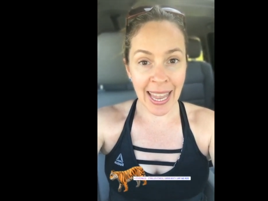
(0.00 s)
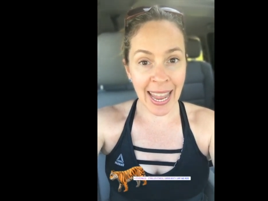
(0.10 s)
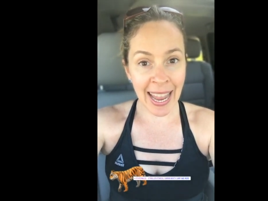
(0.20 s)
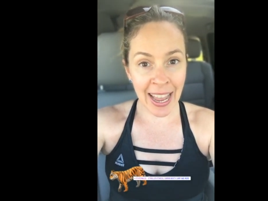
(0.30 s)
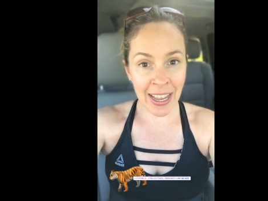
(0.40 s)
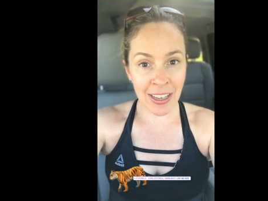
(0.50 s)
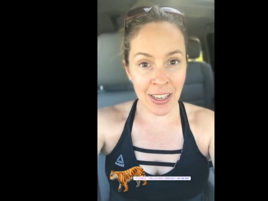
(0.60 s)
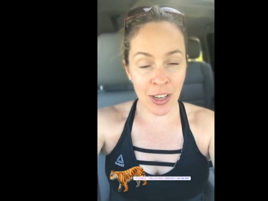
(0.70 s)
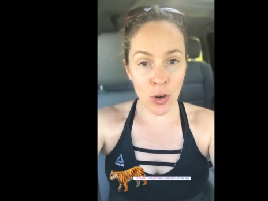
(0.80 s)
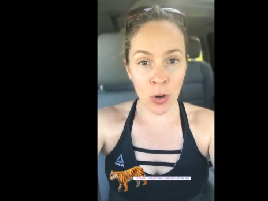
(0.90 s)
and
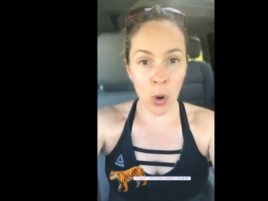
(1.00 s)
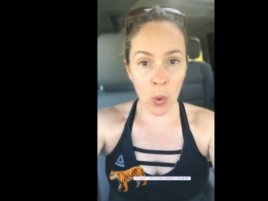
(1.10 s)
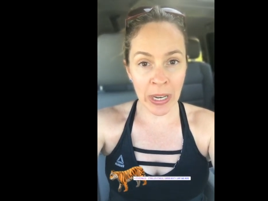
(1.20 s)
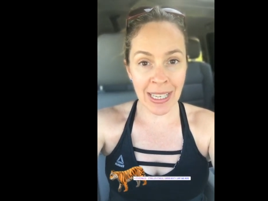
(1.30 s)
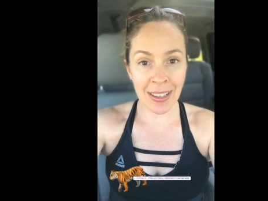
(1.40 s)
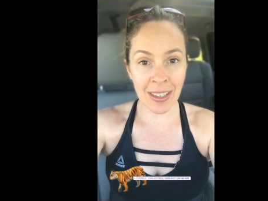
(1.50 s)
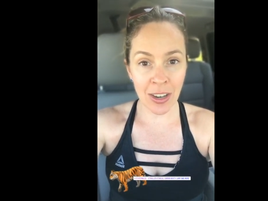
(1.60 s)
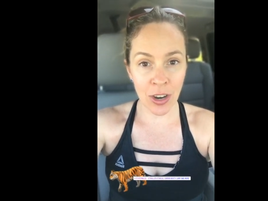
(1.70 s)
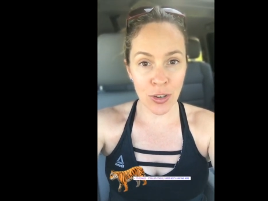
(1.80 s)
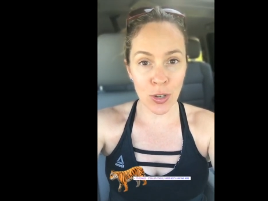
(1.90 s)
you're going to
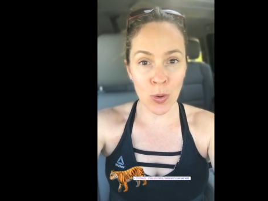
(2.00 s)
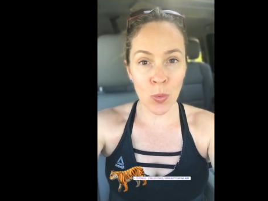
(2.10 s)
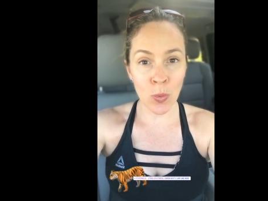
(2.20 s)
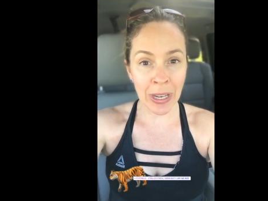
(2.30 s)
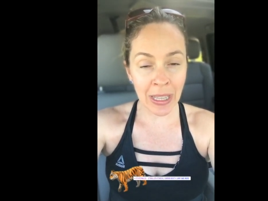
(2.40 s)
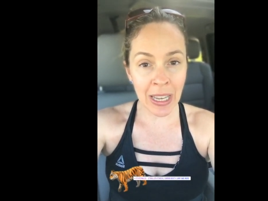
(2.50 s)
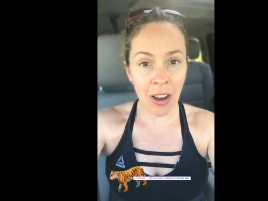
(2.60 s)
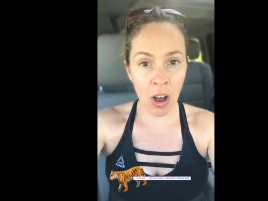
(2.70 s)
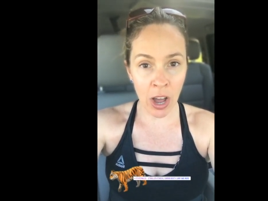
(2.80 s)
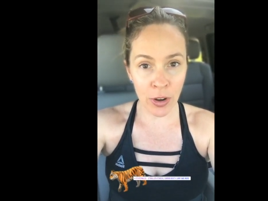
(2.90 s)
start to really
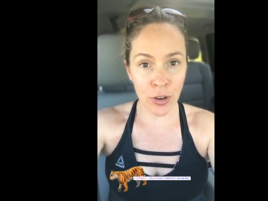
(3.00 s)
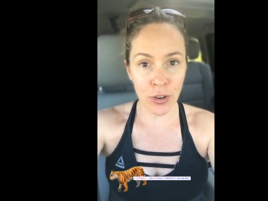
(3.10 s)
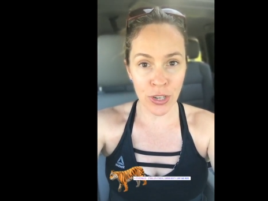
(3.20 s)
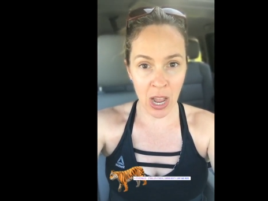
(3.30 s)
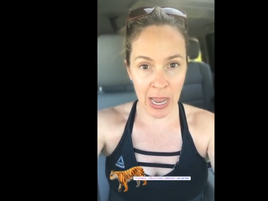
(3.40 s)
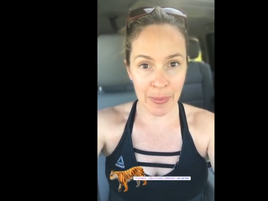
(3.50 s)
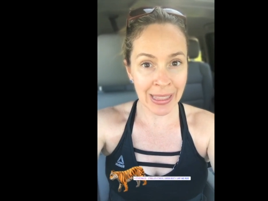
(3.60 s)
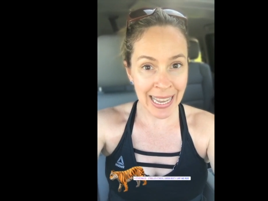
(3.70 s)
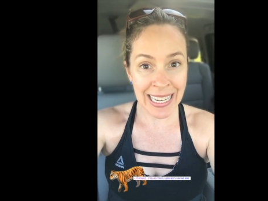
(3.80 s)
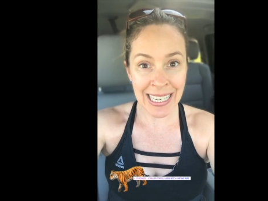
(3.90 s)
honor your time
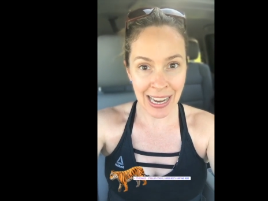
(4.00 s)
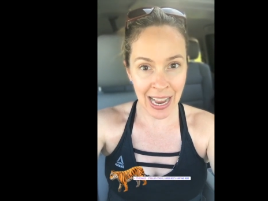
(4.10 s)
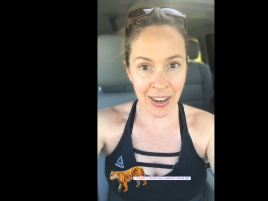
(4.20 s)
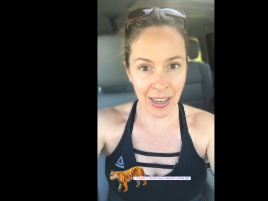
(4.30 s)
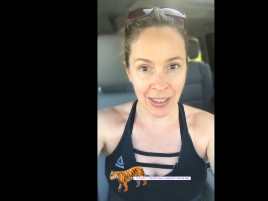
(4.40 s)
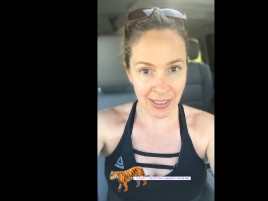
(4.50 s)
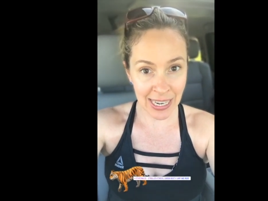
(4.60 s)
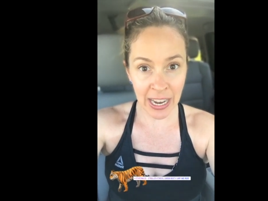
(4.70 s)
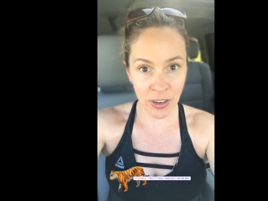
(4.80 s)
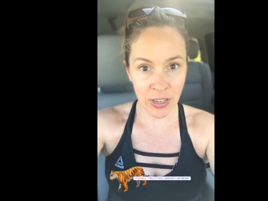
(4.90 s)
like a tiger.
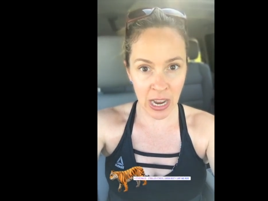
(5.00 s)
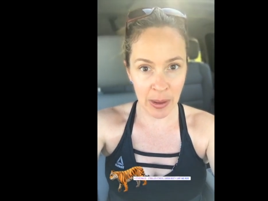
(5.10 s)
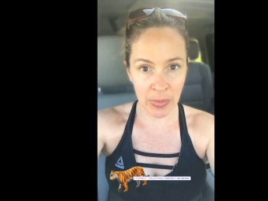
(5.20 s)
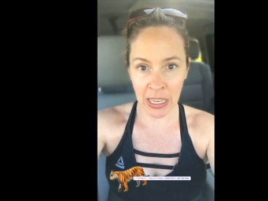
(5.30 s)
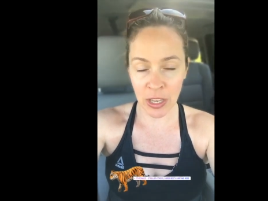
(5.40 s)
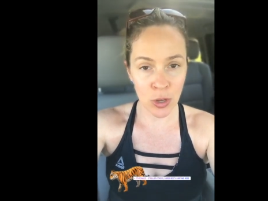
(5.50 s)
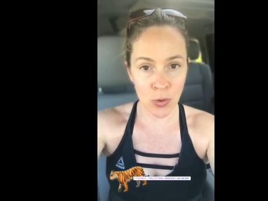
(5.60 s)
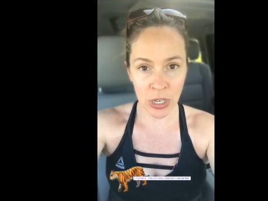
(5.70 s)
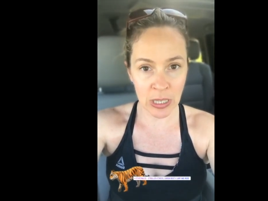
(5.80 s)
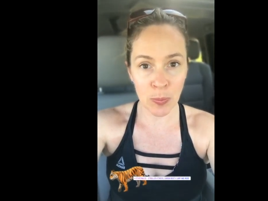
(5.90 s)
Tiger time. Like you
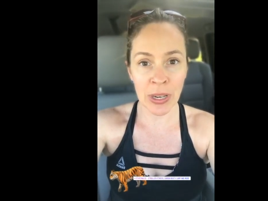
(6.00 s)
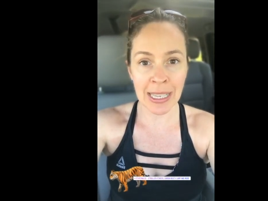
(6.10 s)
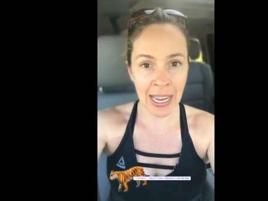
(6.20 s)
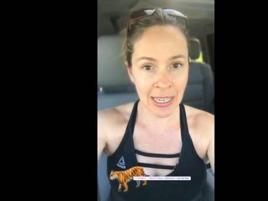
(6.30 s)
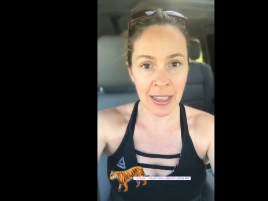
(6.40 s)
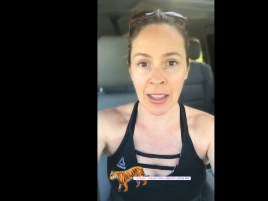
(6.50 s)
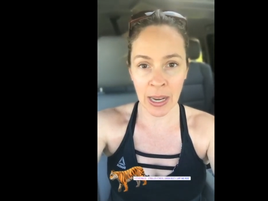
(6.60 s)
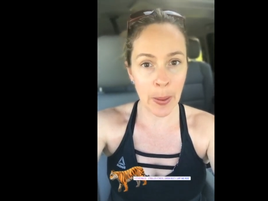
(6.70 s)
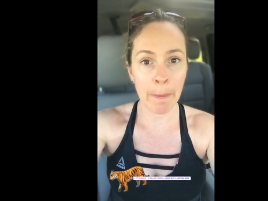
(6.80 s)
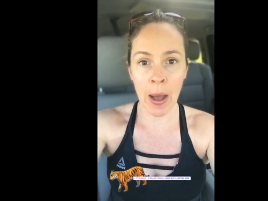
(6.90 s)
just protect it
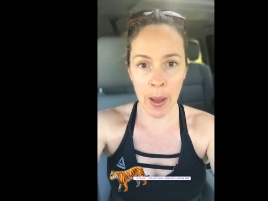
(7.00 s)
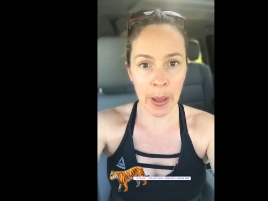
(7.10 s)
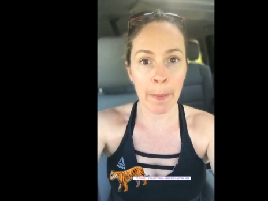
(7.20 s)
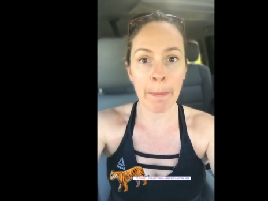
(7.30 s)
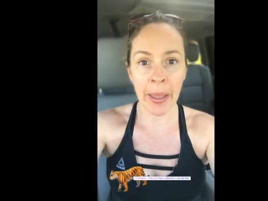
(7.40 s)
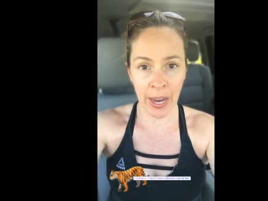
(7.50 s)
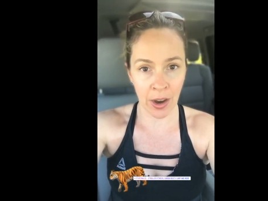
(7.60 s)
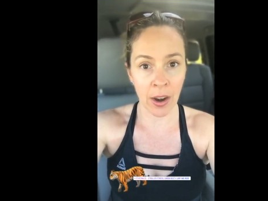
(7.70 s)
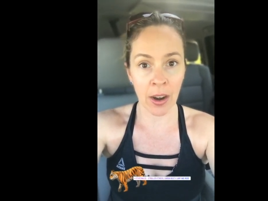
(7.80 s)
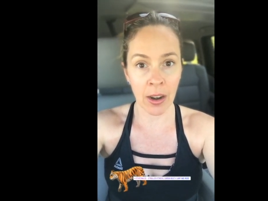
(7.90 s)
like a mama
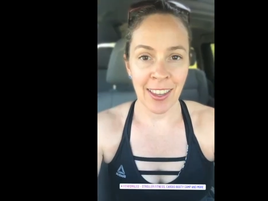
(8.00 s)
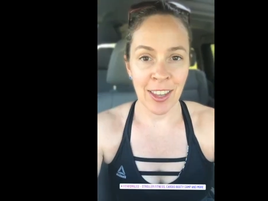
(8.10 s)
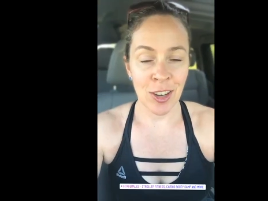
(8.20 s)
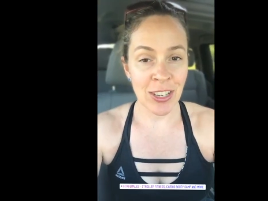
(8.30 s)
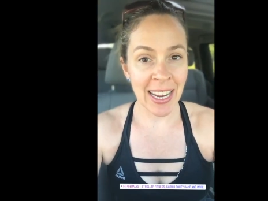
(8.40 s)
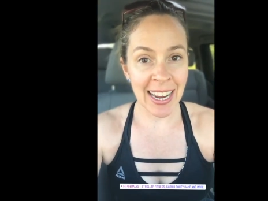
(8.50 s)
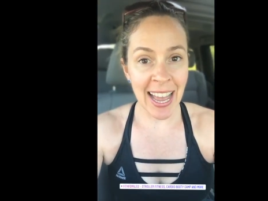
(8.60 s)
bear. Your take